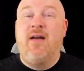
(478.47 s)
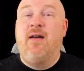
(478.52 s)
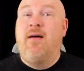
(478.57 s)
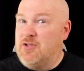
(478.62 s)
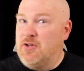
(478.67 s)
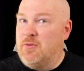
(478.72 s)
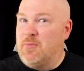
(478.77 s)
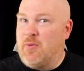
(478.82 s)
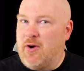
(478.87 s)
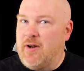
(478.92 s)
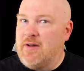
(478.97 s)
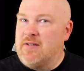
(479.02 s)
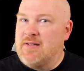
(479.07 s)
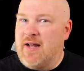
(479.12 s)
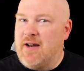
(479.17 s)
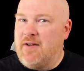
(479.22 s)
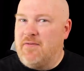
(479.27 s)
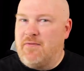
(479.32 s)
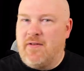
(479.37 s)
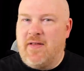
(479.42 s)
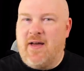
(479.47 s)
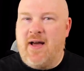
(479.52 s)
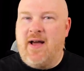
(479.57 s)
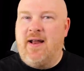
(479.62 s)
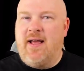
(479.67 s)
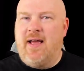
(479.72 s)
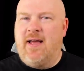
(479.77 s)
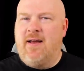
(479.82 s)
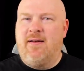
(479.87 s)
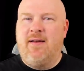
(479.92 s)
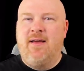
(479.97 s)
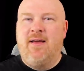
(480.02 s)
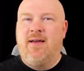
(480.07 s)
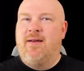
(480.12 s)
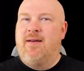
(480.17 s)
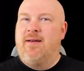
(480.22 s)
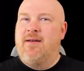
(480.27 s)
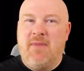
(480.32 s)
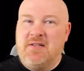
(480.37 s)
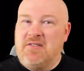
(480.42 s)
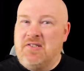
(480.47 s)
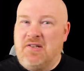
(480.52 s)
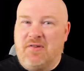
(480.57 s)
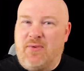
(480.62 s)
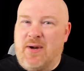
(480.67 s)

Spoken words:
I'm super excited for that, and it must